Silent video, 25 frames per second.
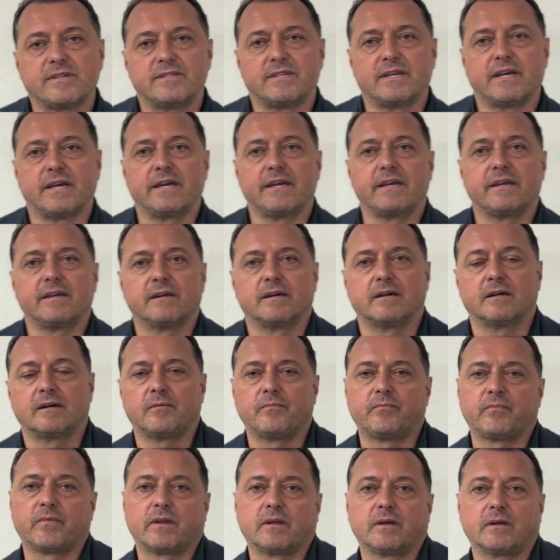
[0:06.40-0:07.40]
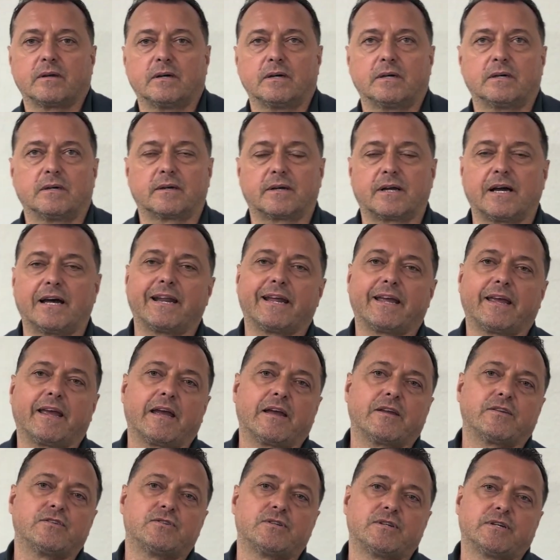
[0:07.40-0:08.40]
is a
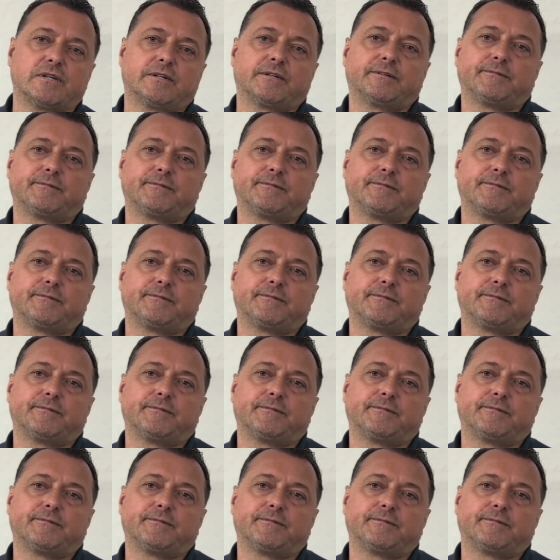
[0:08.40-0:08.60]
cutting-edge